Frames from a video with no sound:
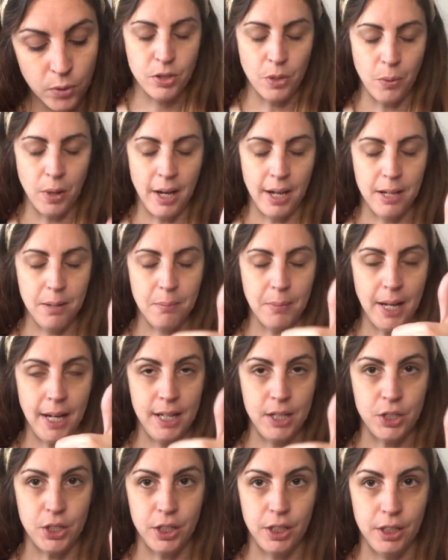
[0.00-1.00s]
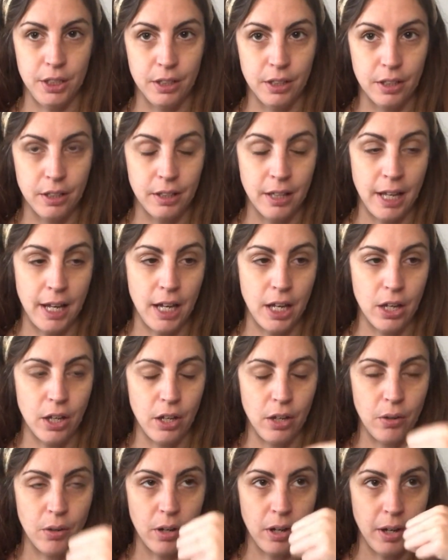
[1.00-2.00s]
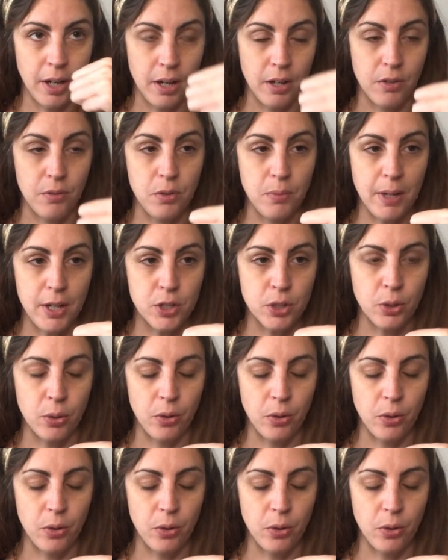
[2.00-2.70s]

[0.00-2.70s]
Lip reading: I imagine you imagine